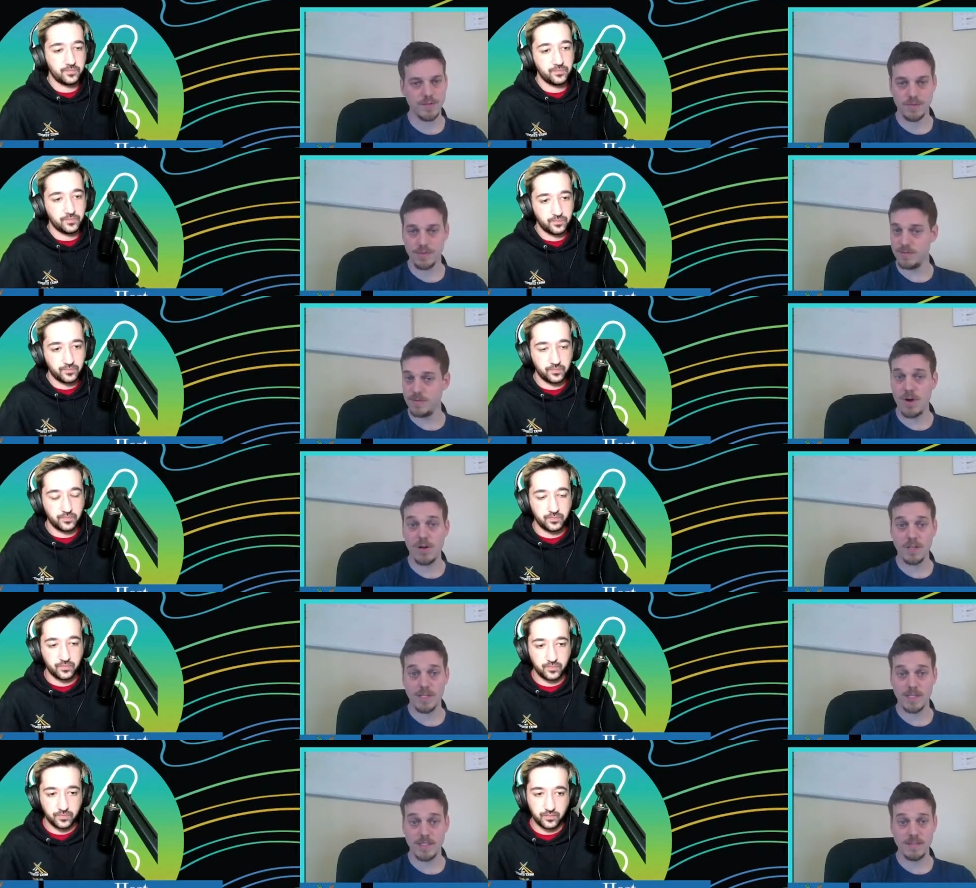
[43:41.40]
Speaker 1: you can call
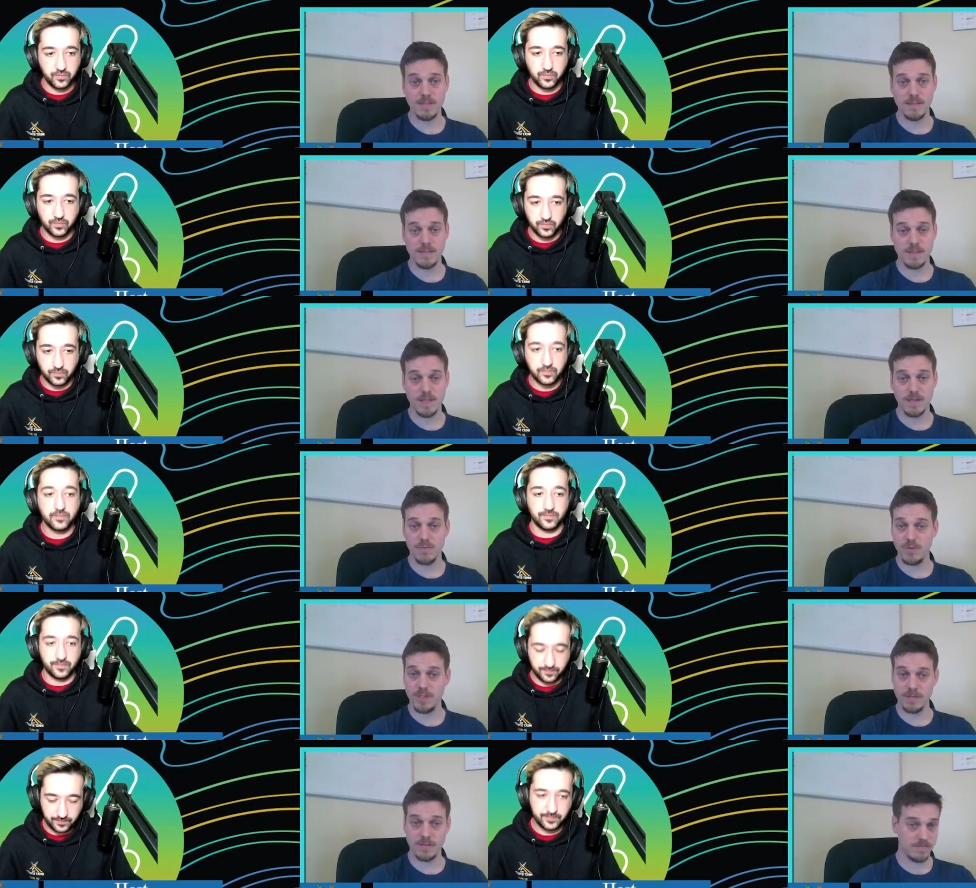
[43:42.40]
in and
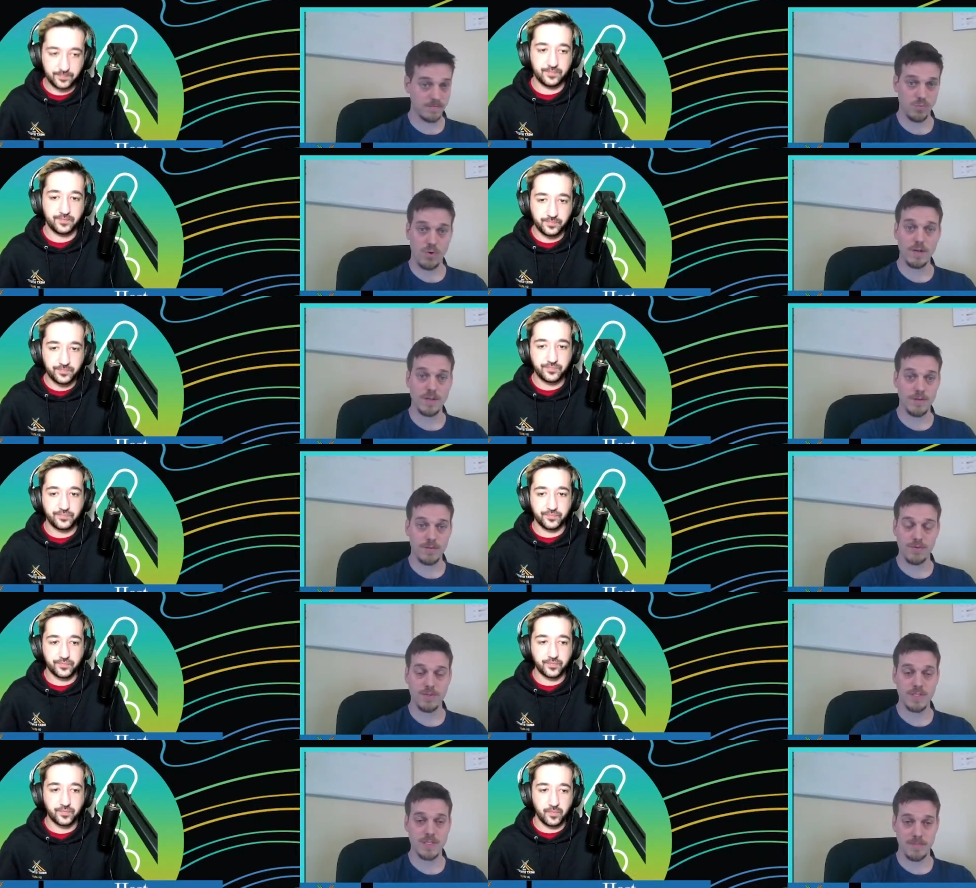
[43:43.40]
we'll walk you through
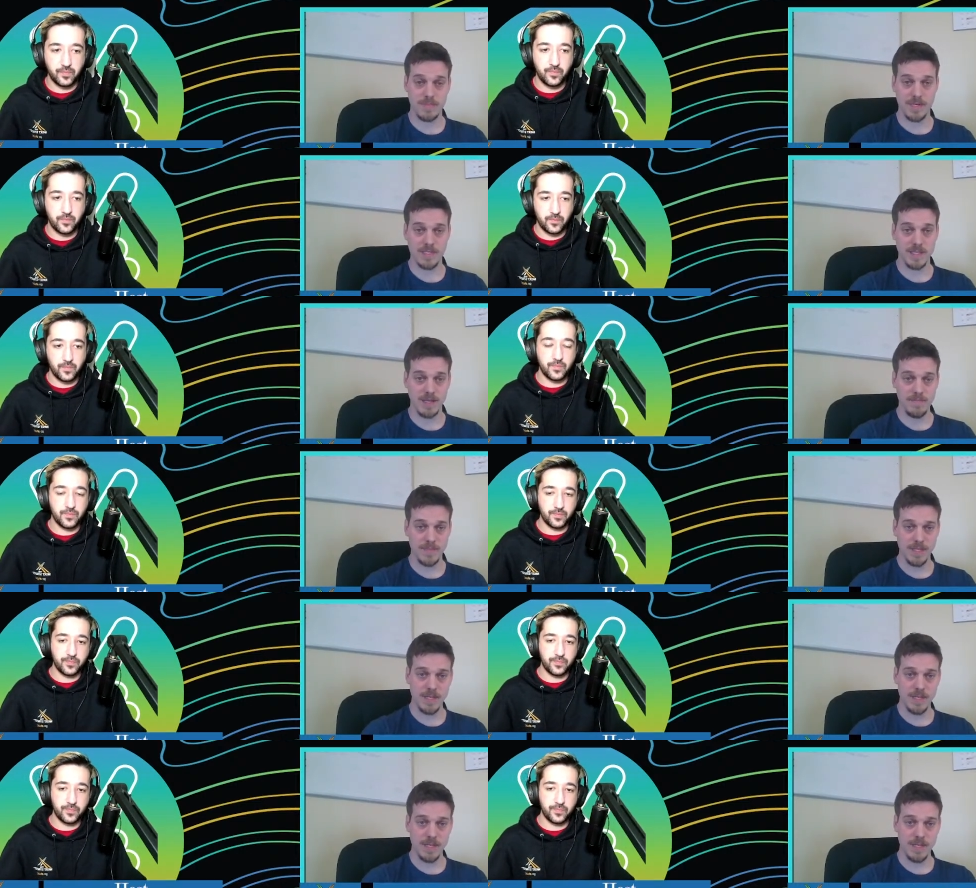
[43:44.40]
it step by step.